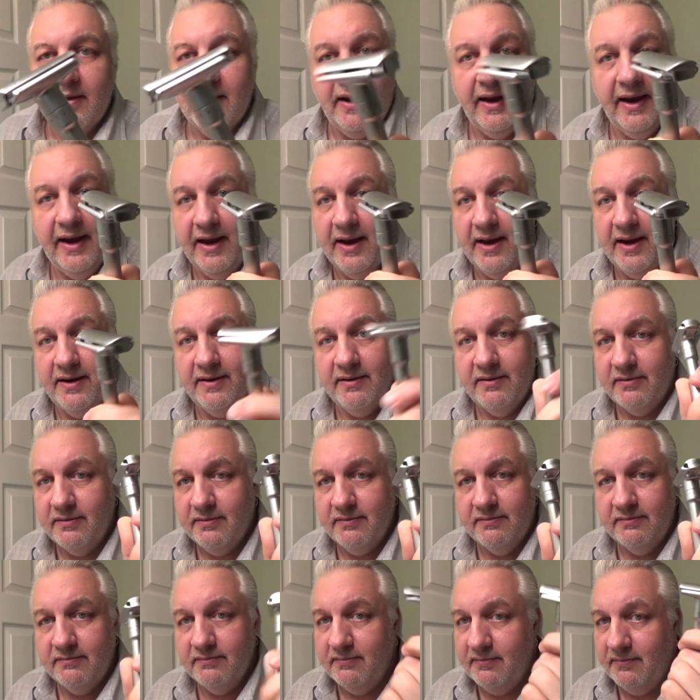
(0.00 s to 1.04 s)
and
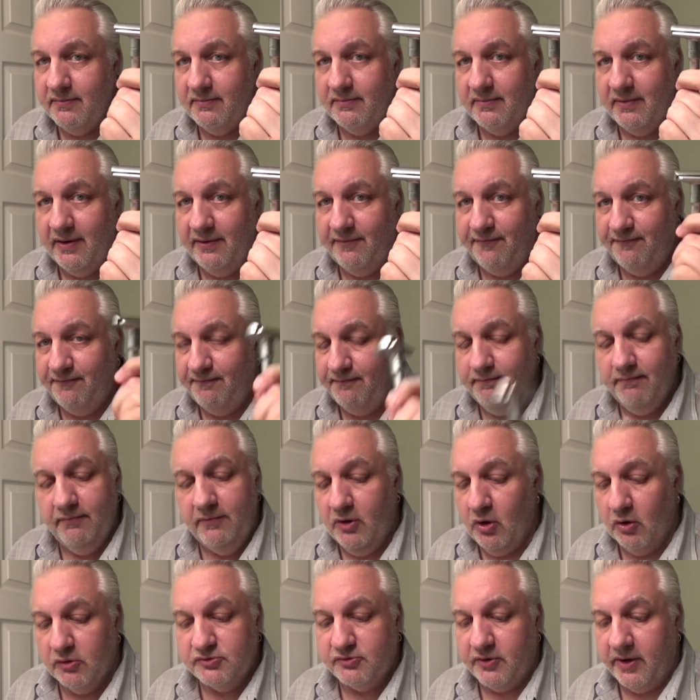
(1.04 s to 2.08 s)
it
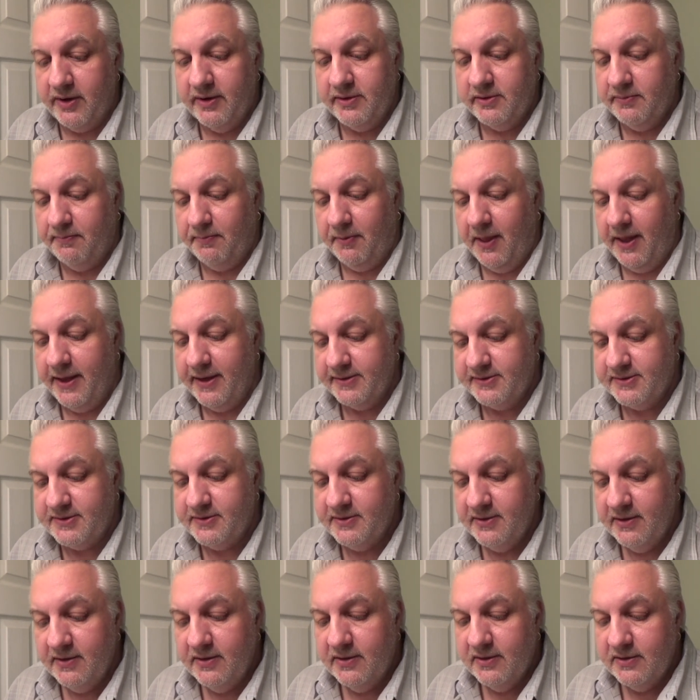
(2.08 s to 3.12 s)
goes right into place.